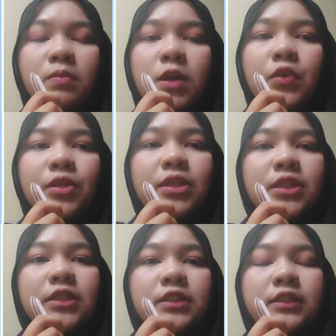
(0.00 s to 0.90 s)
about
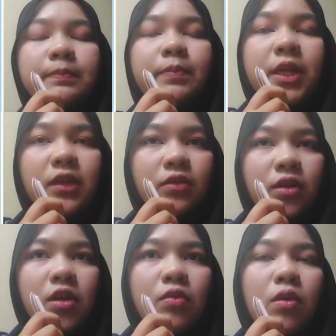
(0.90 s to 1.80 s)
the
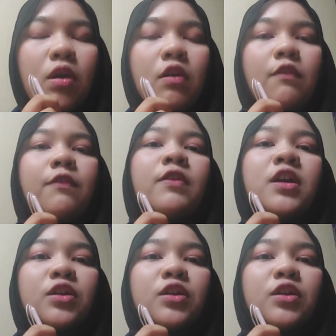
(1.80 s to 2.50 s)
background of